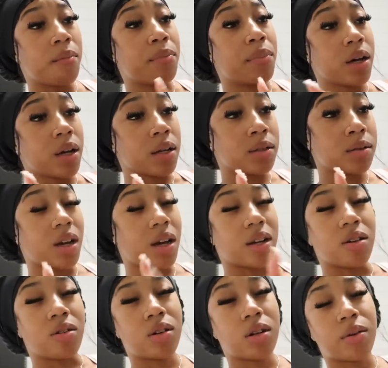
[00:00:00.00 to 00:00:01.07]
but I
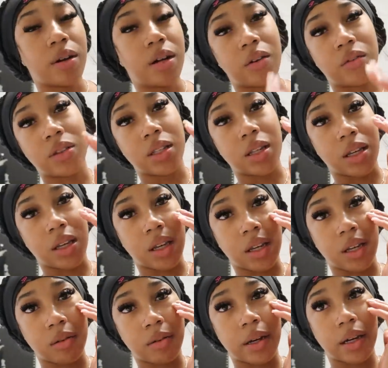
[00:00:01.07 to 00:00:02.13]
don't want to wear everything
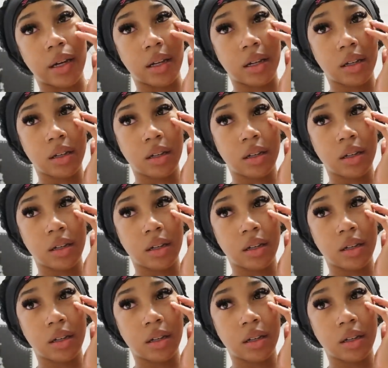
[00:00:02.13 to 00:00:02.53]
anyway